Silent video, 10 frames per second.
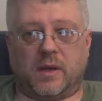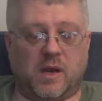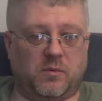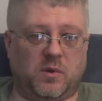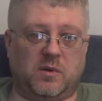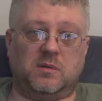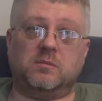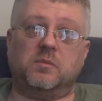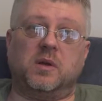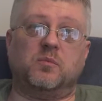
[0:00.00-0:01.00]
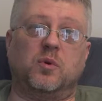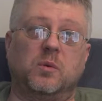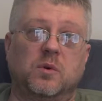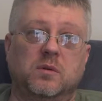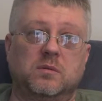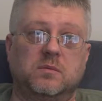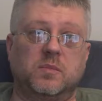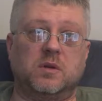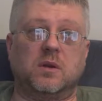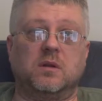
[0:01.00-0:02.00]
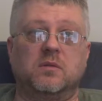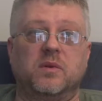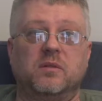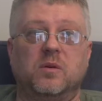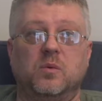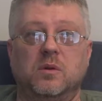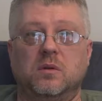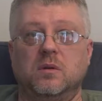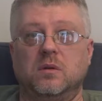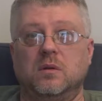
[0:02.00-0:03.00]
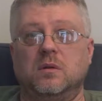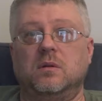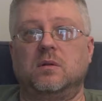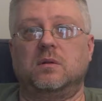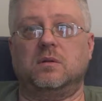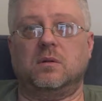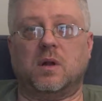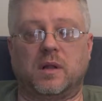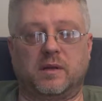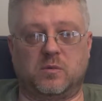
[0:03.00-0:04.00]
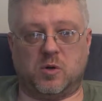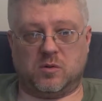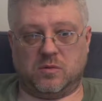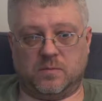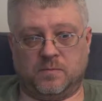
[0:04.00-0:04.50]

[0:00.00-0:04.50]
Can't really pinpoint one particular favorite one. I liked them all.